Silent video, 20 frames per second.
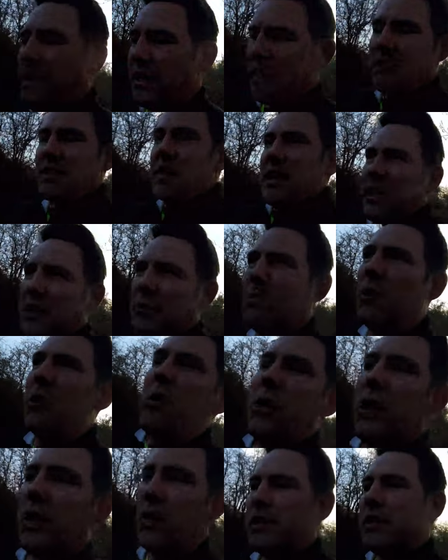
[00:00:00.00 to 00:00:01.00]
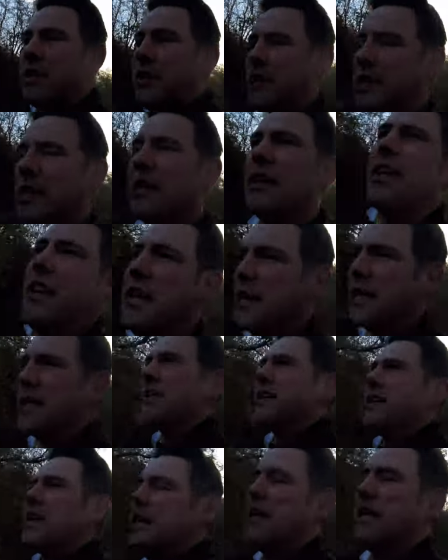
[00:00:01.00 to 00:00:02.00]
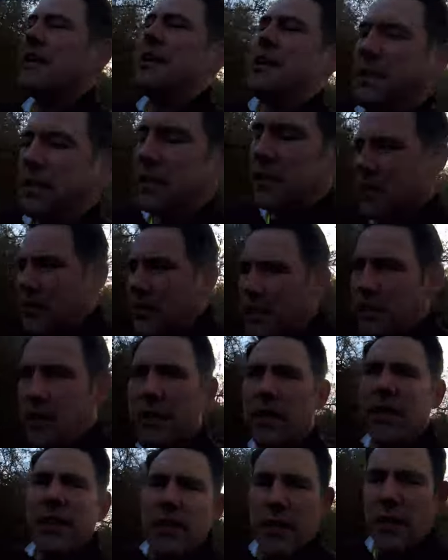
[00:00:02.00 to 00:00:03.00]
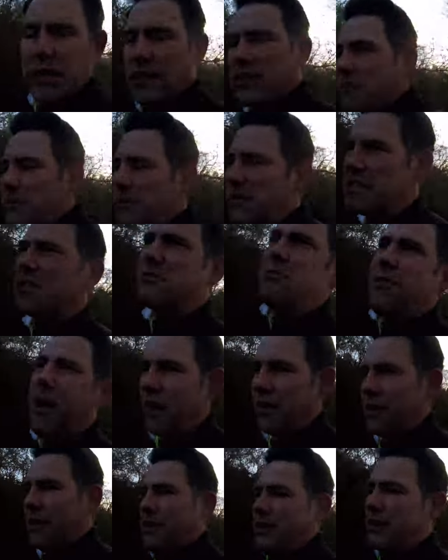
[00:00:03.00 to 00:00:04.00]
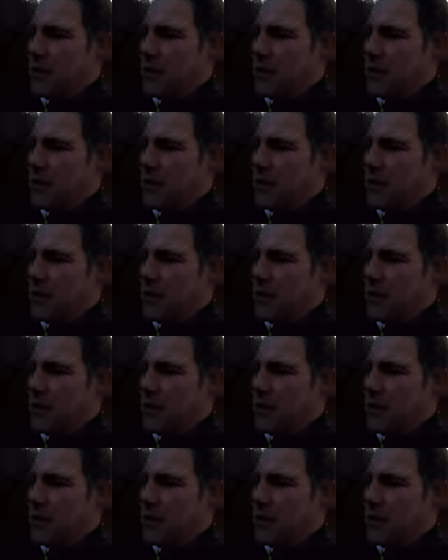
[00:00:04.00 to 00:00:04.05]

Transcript: Second one is because I missed a run.